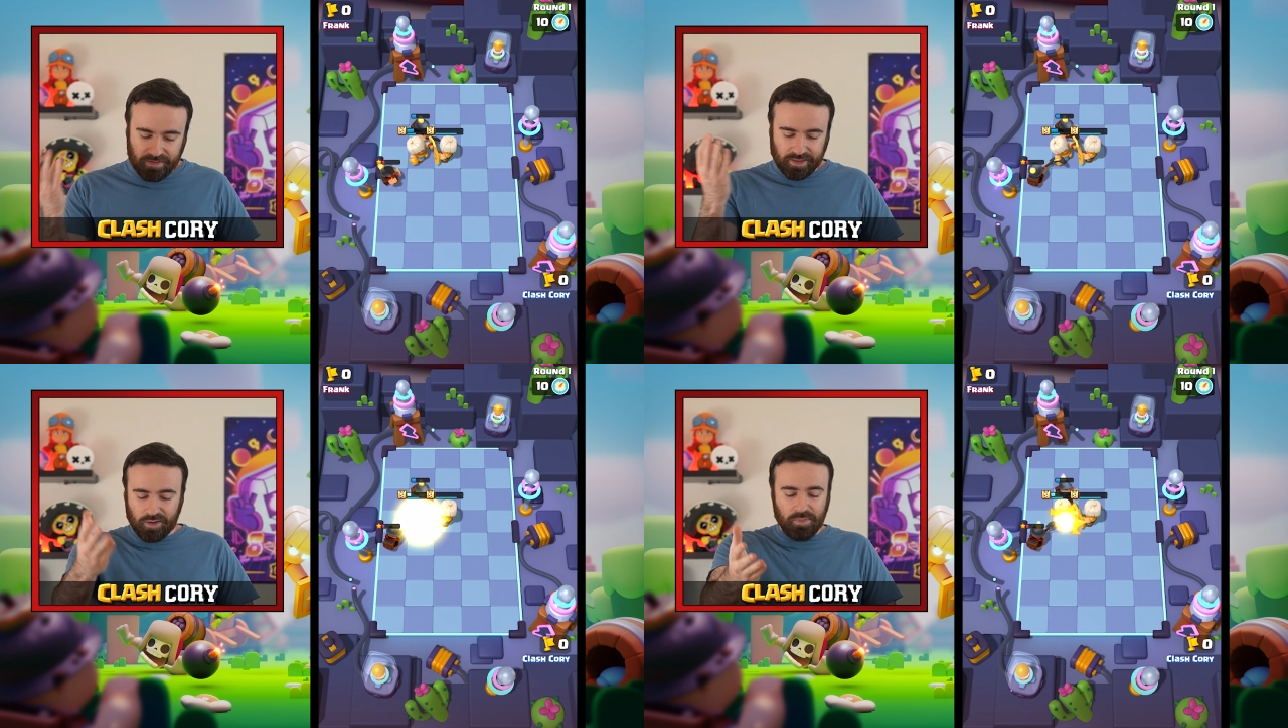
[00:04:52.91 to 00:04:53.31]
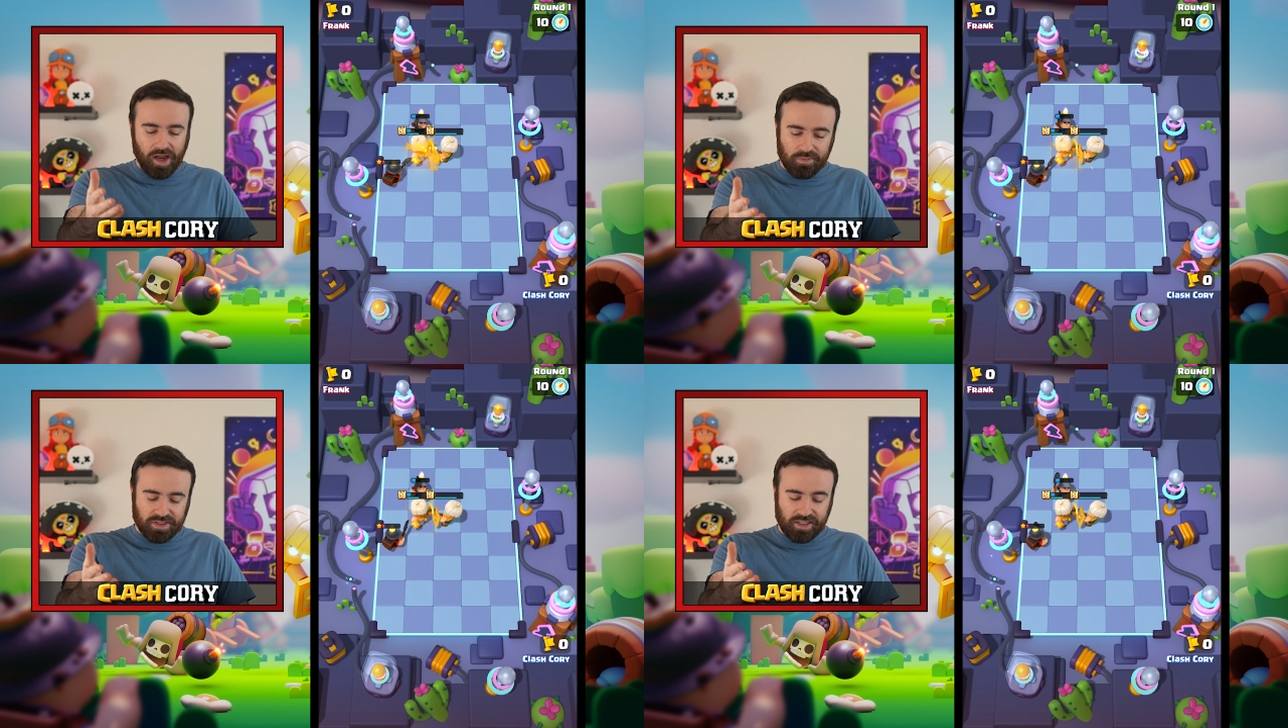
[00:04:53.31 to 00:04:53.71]
I thought our
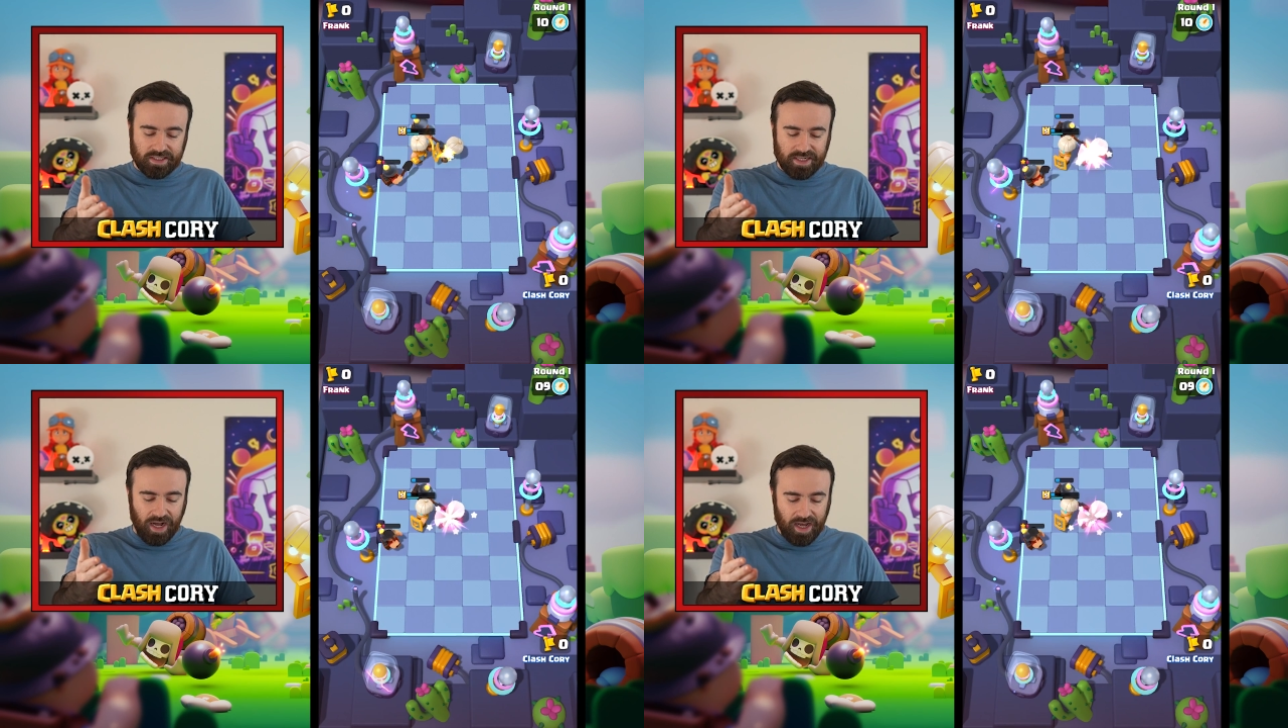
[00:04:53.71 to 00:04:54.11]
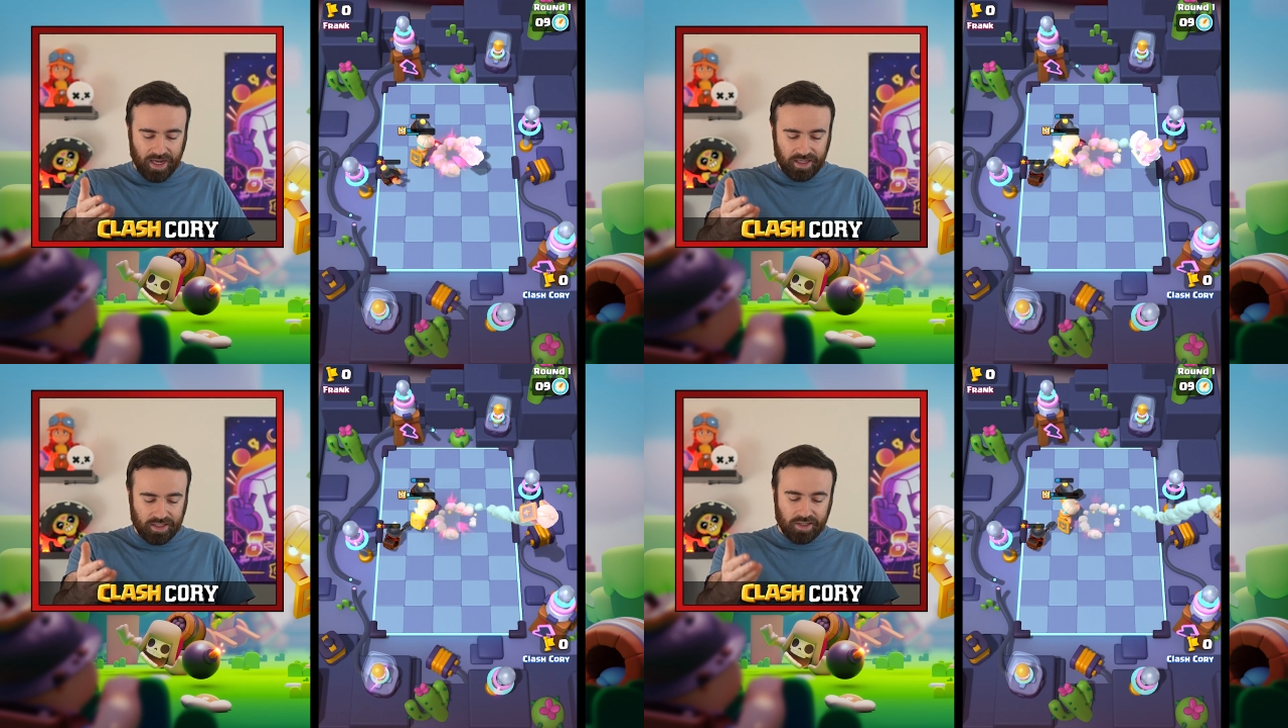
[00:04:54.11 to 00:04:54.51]
Miner was going to
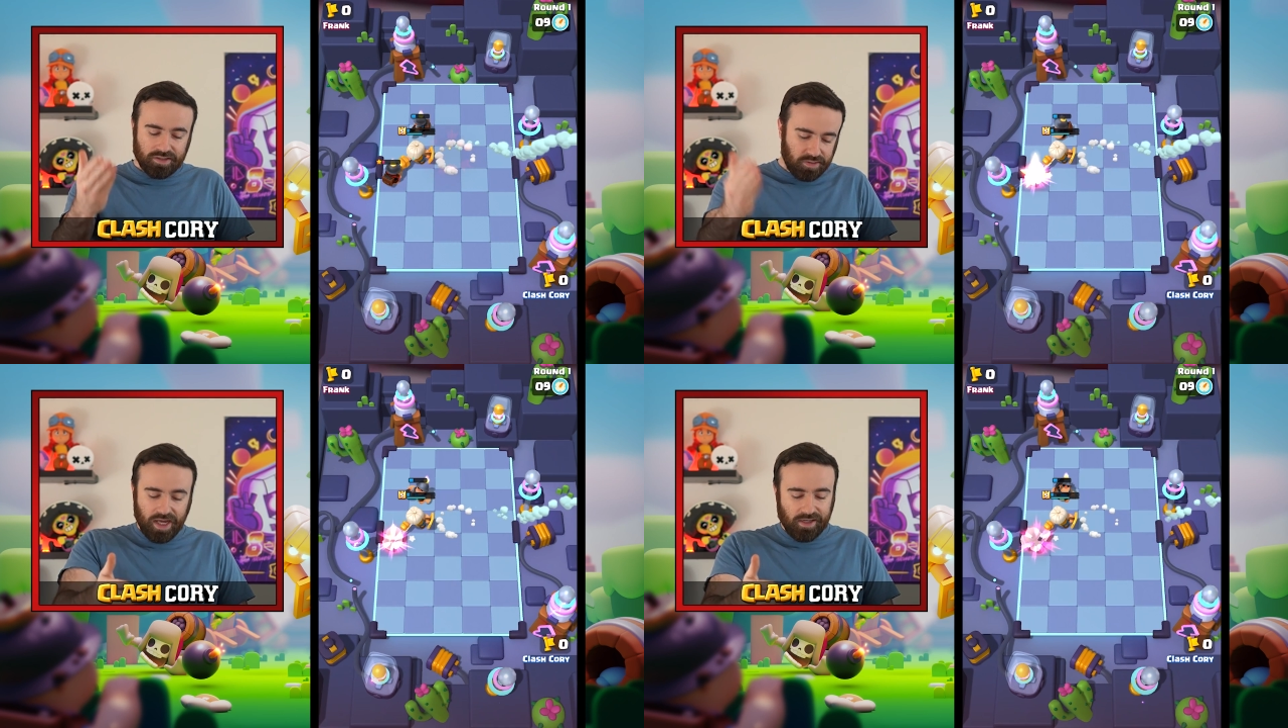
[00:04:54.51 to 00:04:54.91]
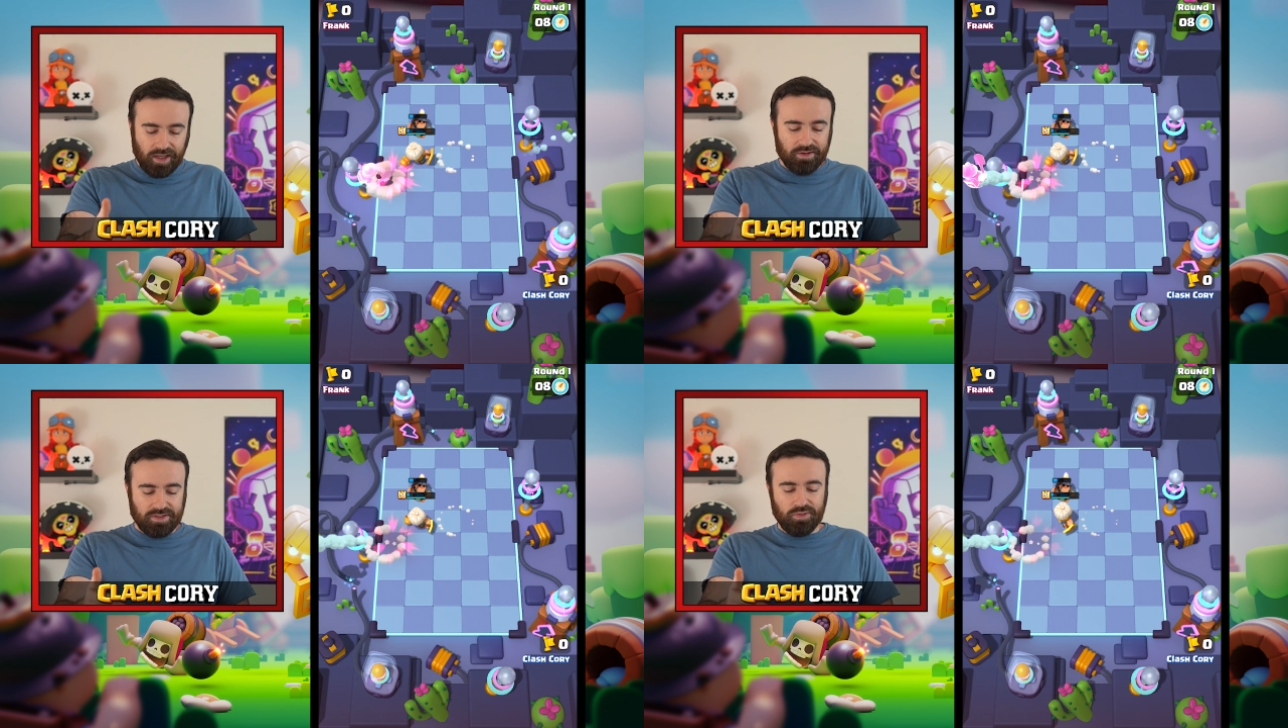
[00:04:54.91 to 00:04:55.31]
die. So that
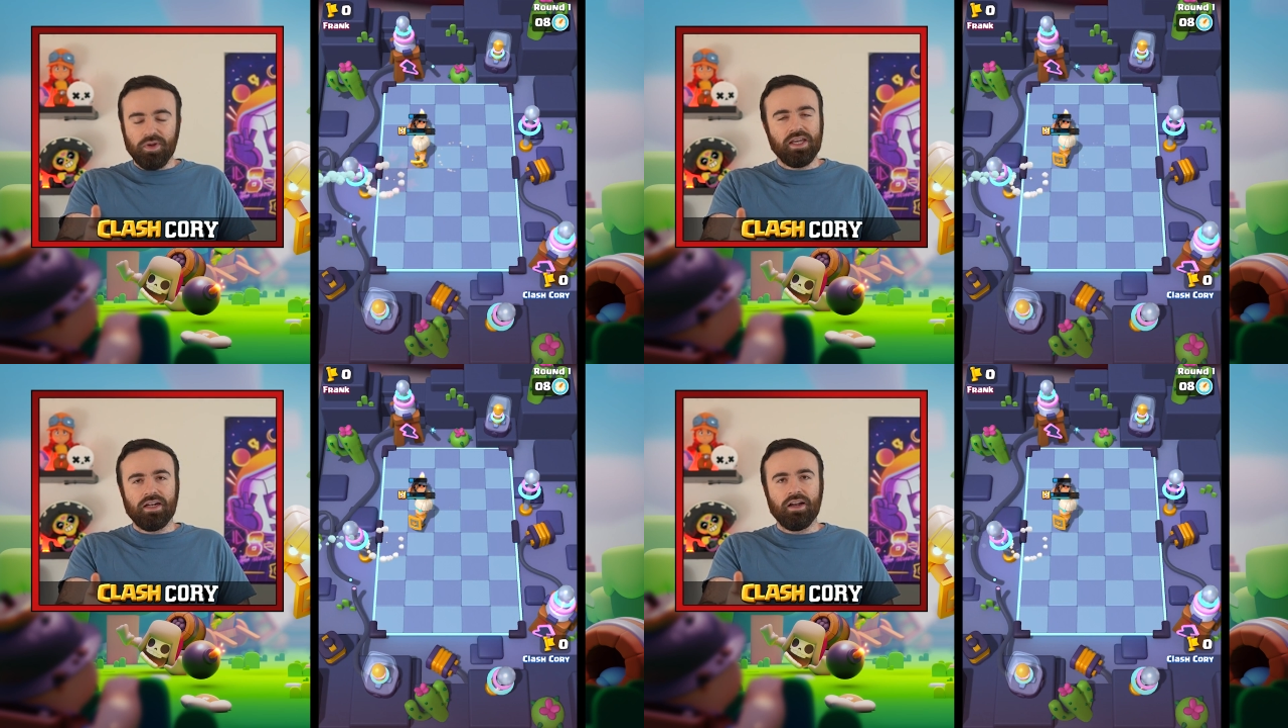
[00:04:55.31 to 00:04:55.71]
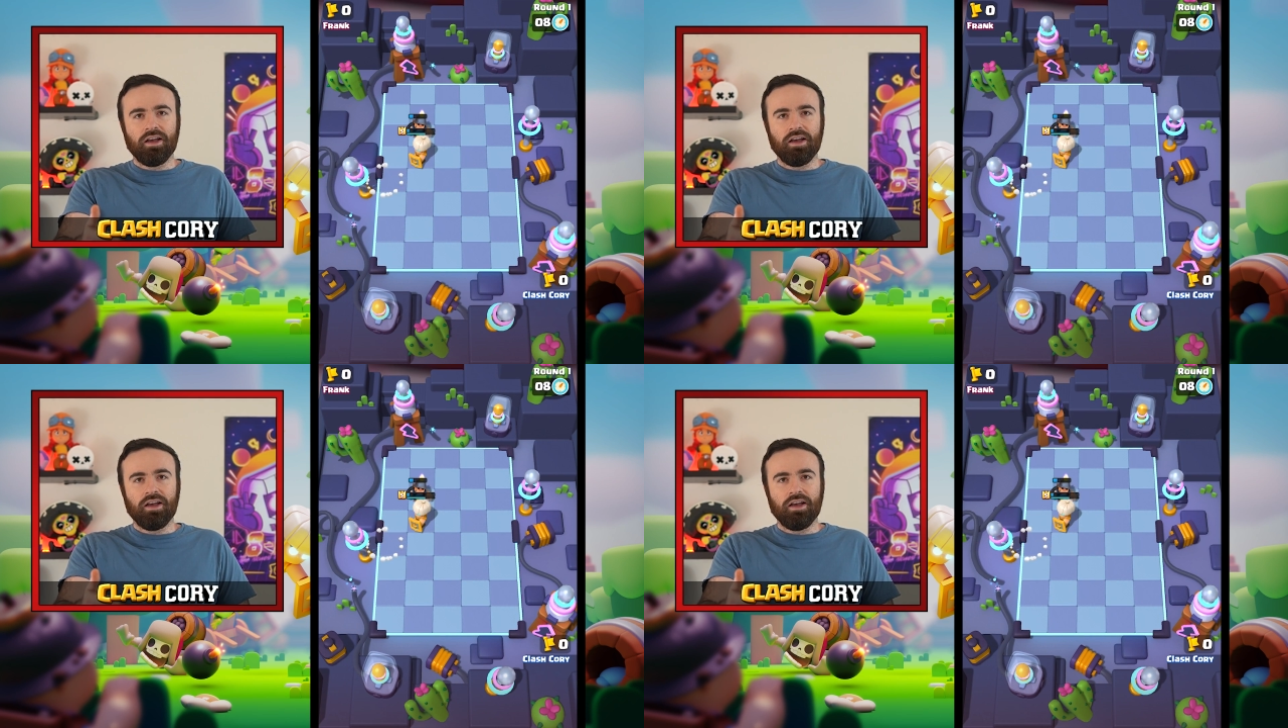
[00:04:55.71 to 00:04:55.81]
allowed us to win.